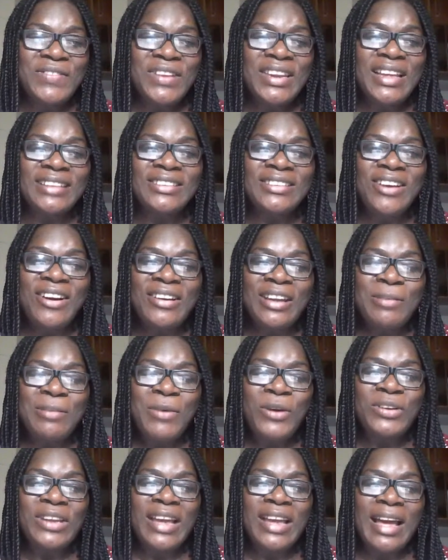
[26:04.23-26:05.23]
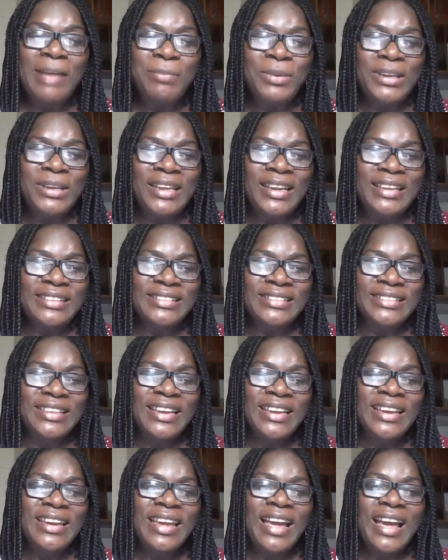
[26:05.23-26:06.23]
talking about happiness
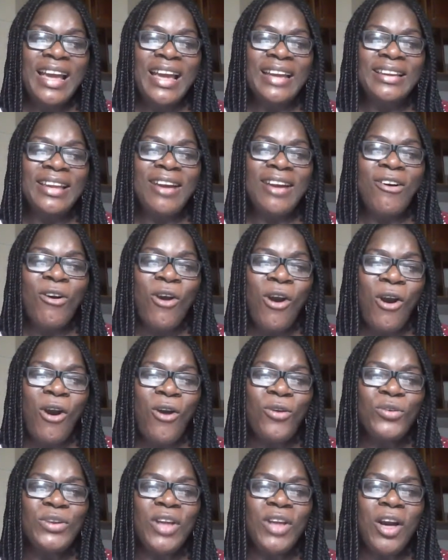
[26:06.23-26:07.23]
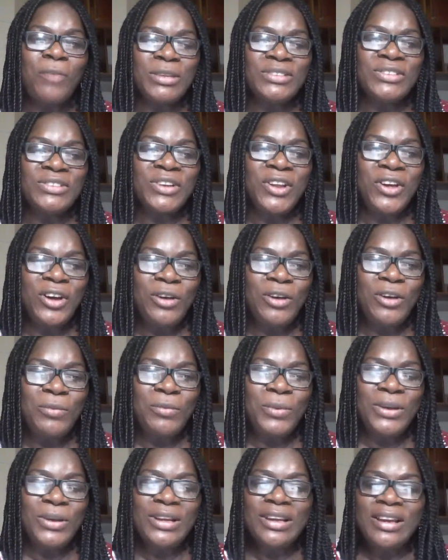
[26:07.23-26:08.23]
and how the Optimist Club
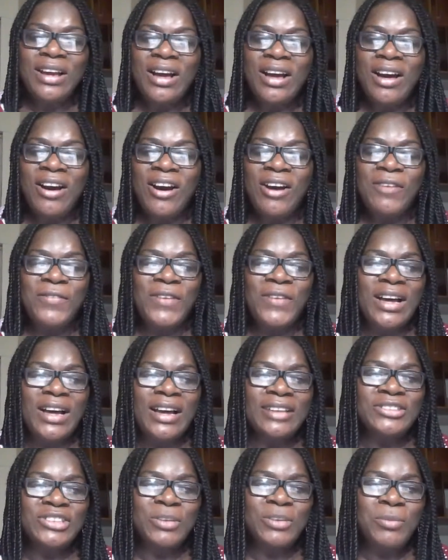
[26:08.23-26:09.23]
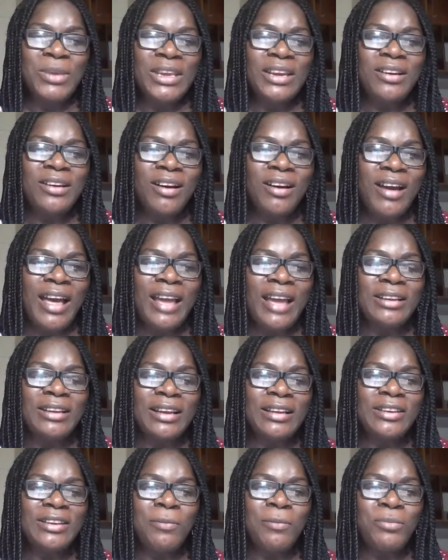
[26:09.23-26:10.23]
of Jamaica
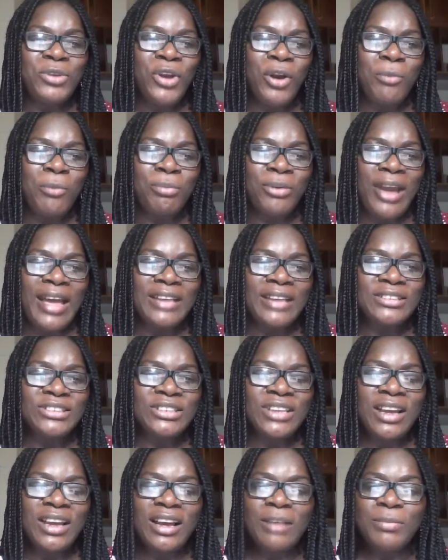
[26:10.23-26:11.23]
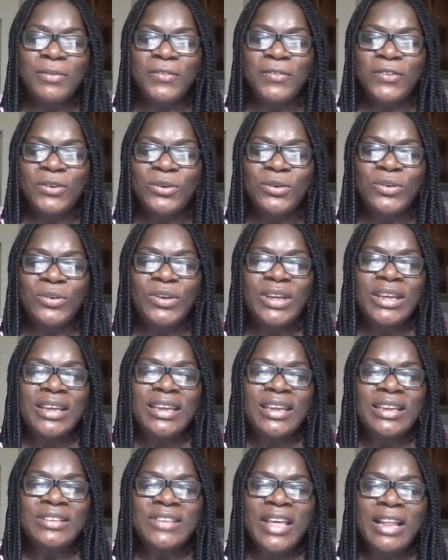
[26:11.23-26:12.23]
and your branch in Harborview
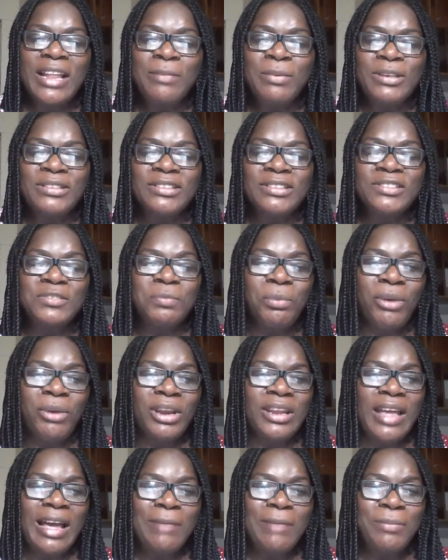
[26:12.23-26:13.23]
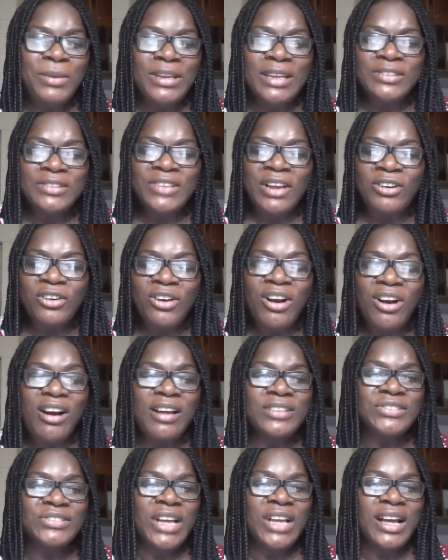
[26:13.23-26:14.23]
is helping to spread happiness across